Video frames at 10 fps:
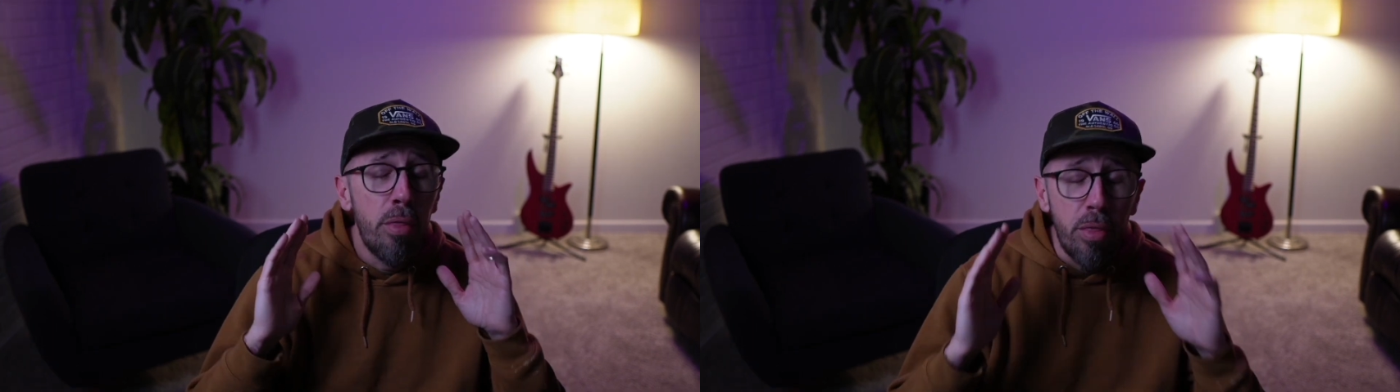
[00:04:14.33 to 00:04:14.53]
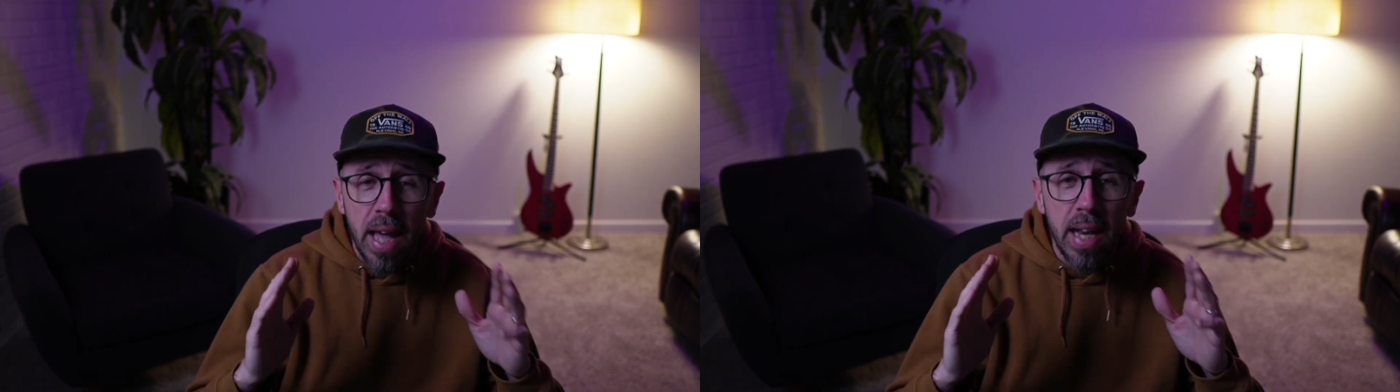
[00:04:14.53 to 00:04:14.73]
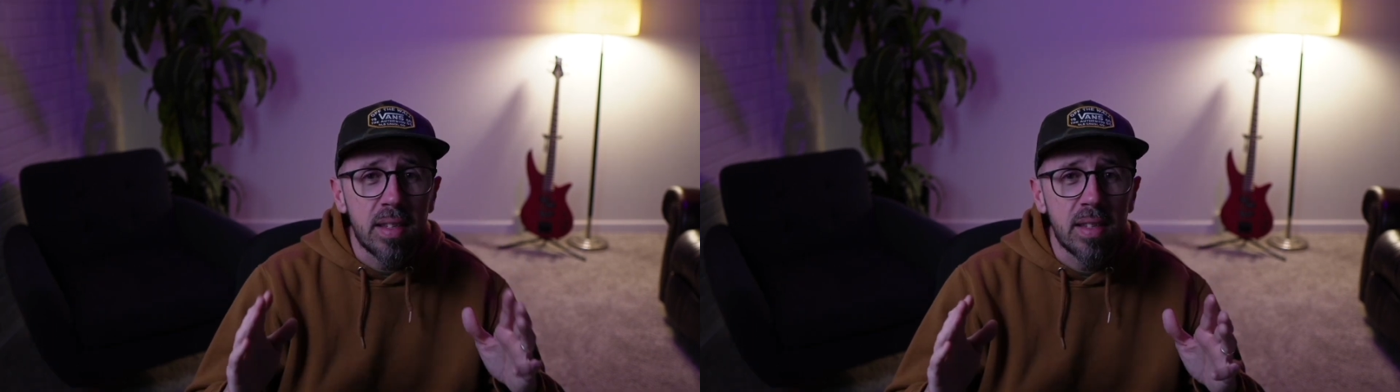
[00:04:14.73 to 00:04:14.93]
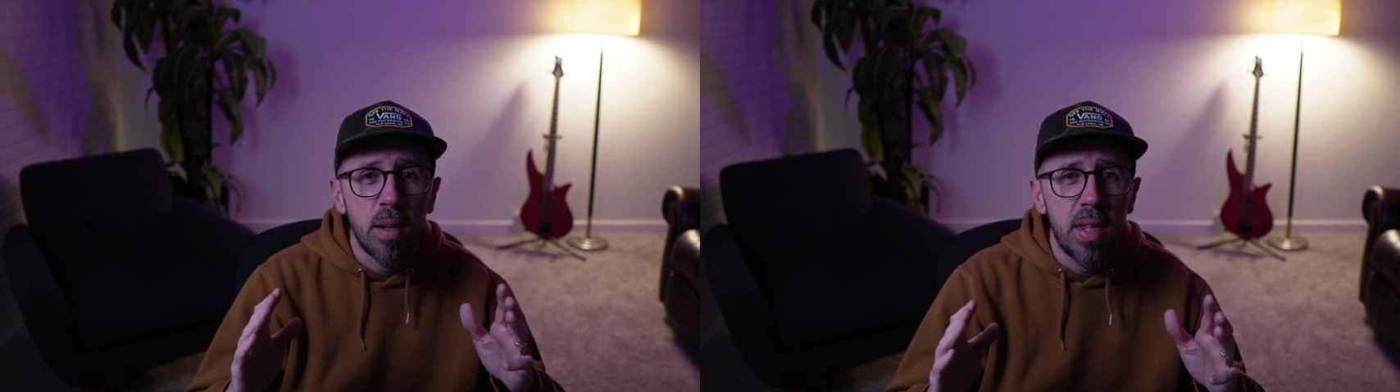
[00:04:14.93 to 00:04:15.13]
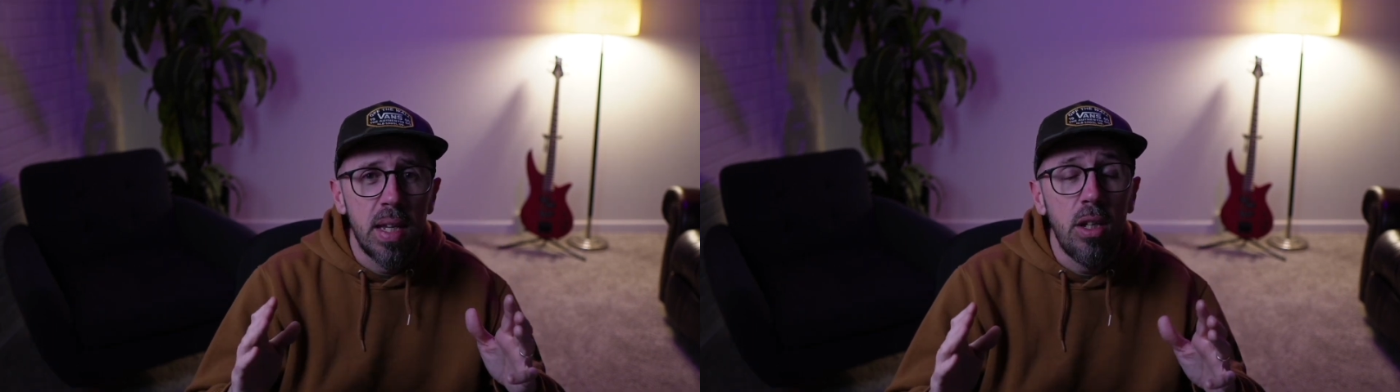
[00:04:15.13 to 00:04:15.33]
That is
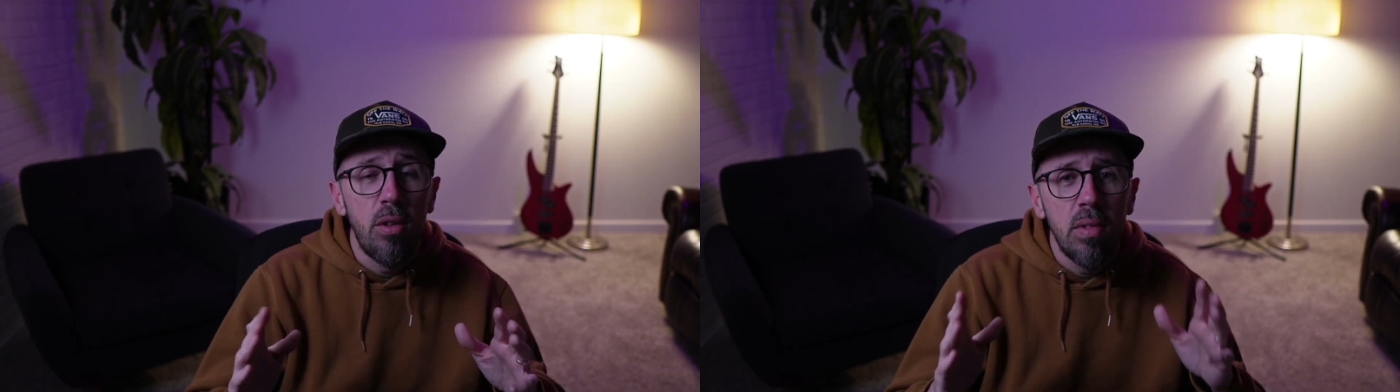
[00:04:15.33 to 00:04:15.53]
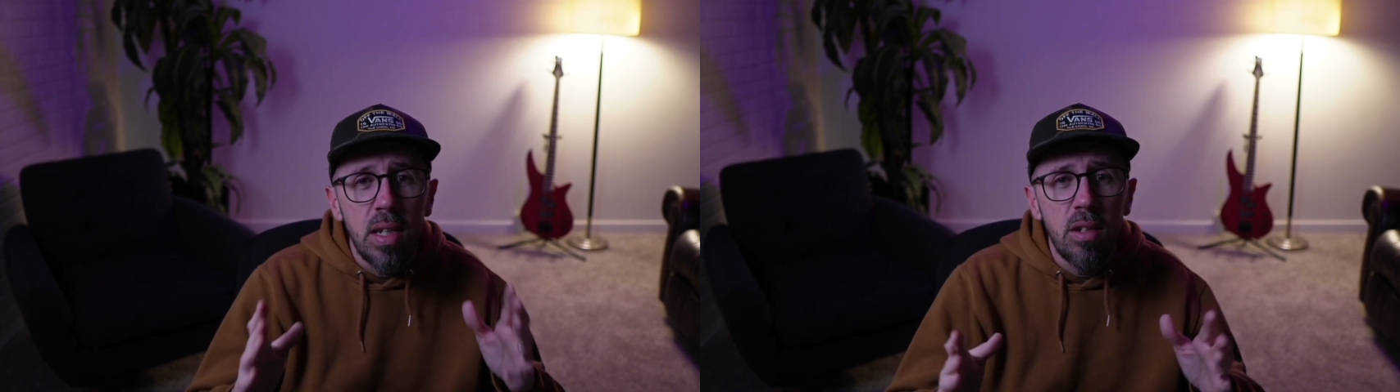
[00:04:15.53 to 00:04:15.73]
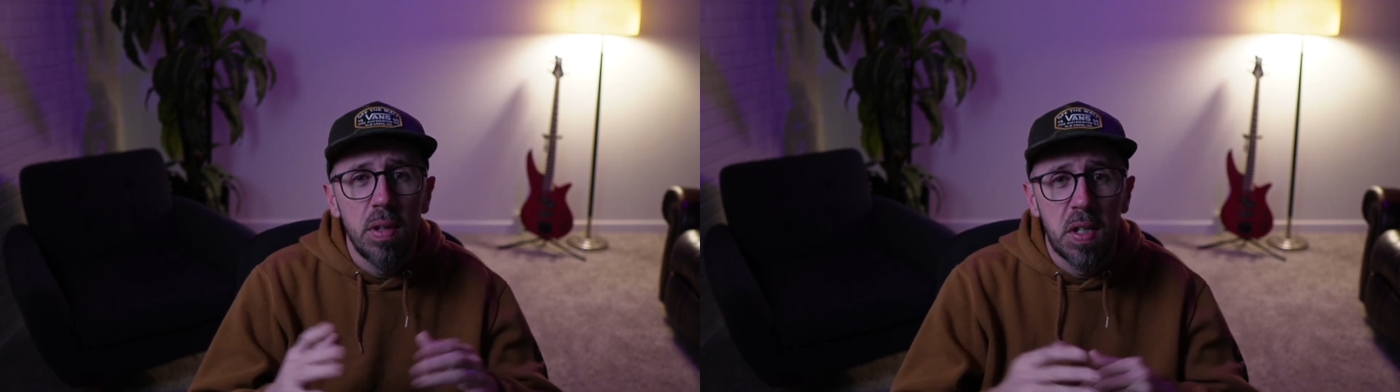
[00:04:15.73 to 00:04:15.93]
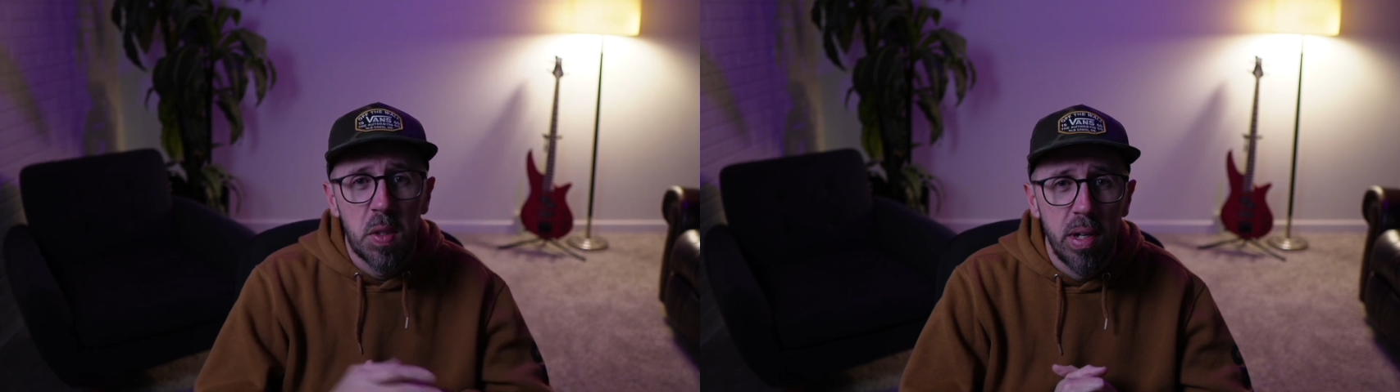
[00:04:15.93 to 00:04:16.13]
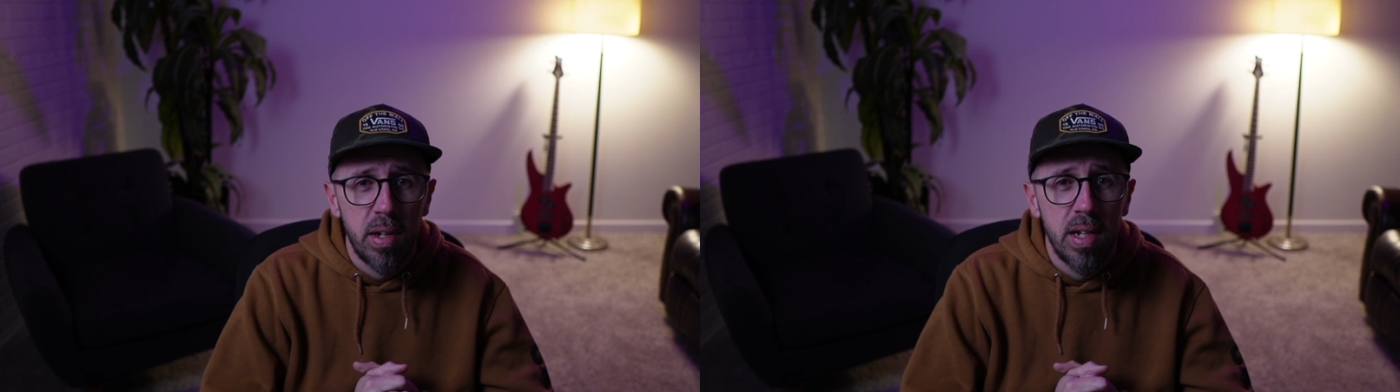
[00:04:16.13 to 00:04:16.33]
something you need to
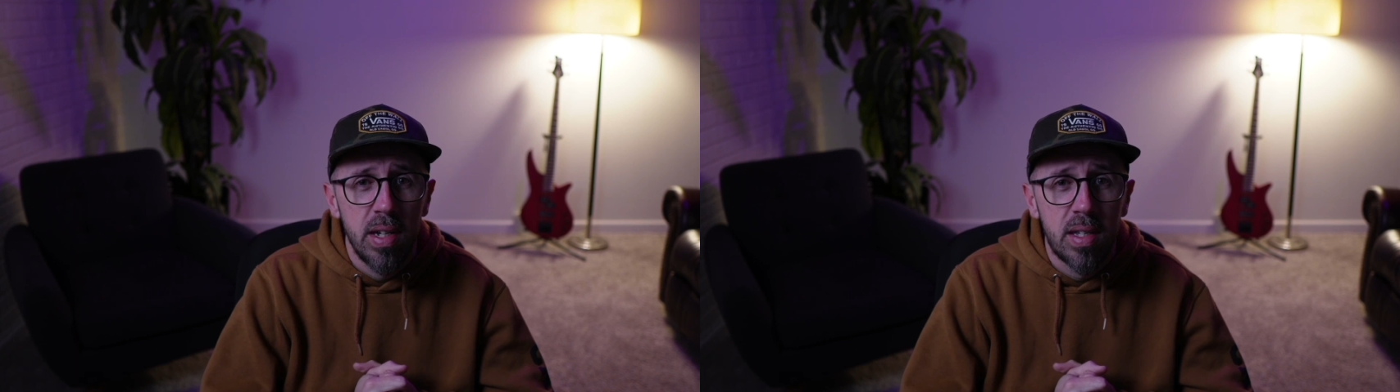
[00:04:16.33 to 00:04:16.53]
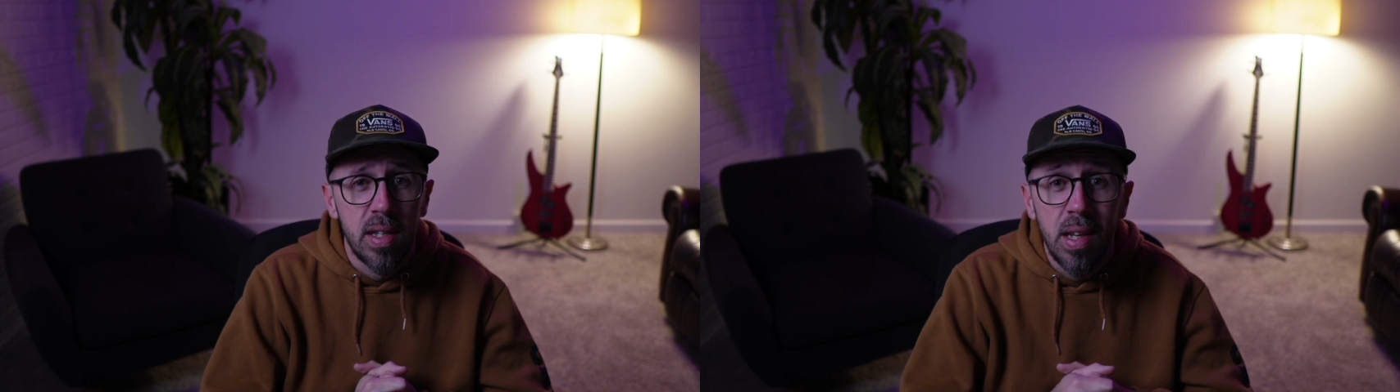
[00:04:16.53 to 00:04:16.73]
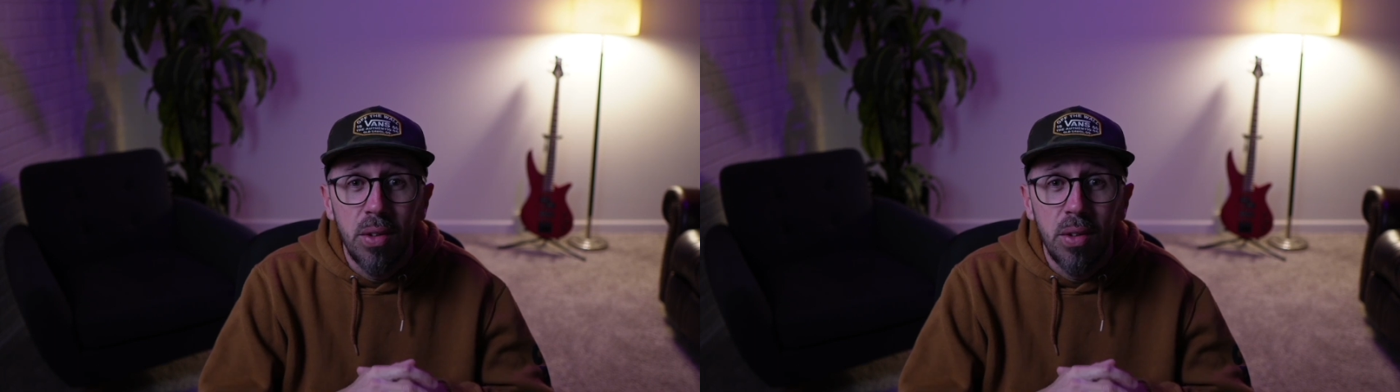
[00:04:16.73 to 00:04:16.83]
experience